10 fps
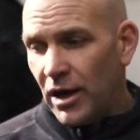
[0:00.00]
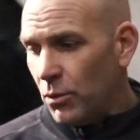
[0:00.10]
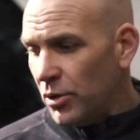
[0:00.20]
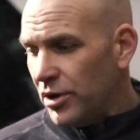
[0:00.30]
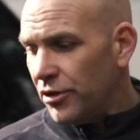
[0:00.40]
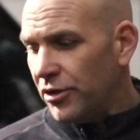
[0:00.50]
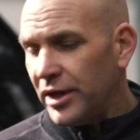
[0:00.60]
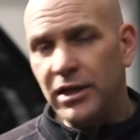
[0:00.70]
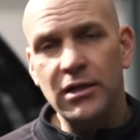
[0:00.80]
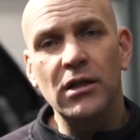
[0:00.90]
with
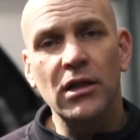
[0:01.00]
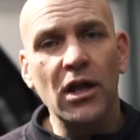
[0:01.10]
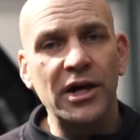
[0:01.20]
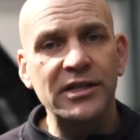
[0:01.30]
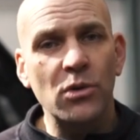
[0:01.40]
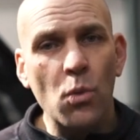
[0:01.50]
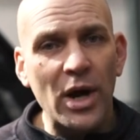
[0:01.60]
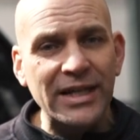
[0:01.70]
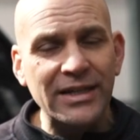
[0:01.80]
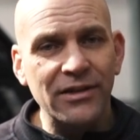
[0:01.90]
the lighter
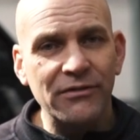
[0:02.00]
weight of the